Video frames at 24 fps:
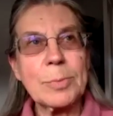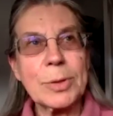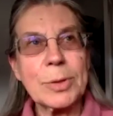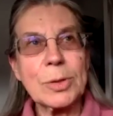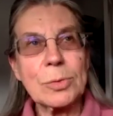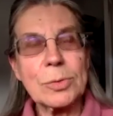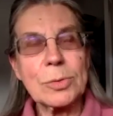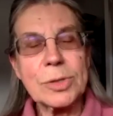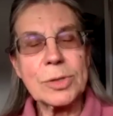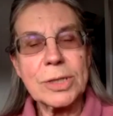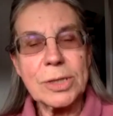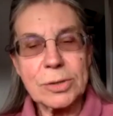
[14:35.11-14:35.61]
but
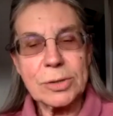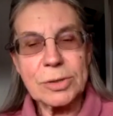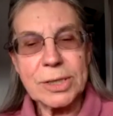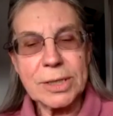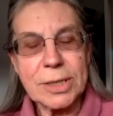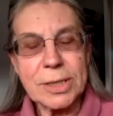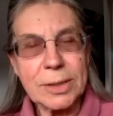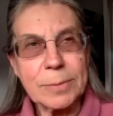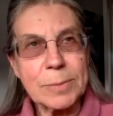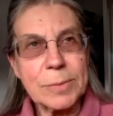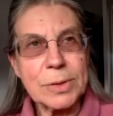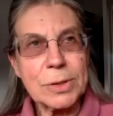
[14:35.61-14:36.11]
also
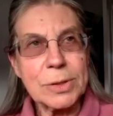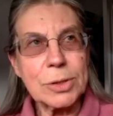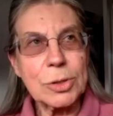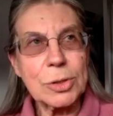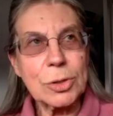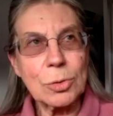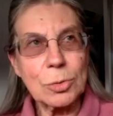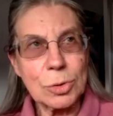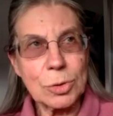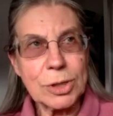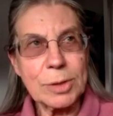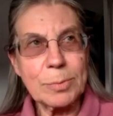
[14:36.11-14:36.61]
to
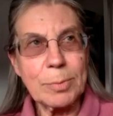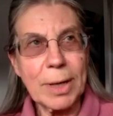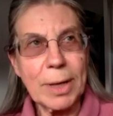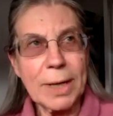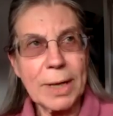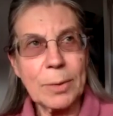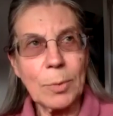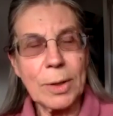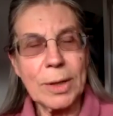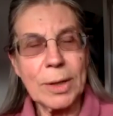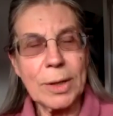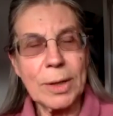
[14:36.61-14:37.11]
talk to
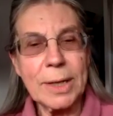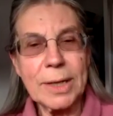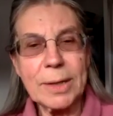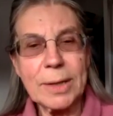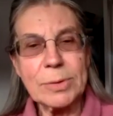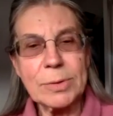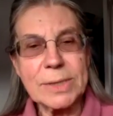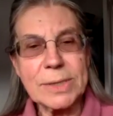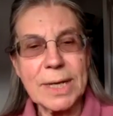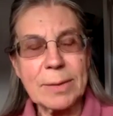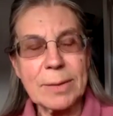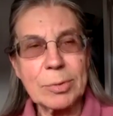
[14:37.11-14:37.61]
Ben when
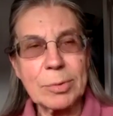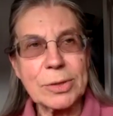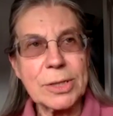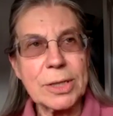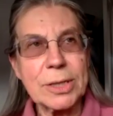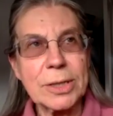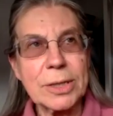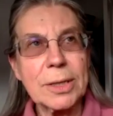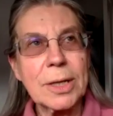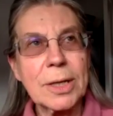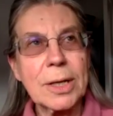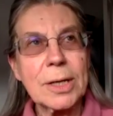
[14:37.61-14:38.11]
he was able
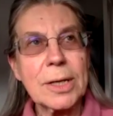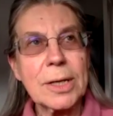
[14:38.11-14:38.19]
to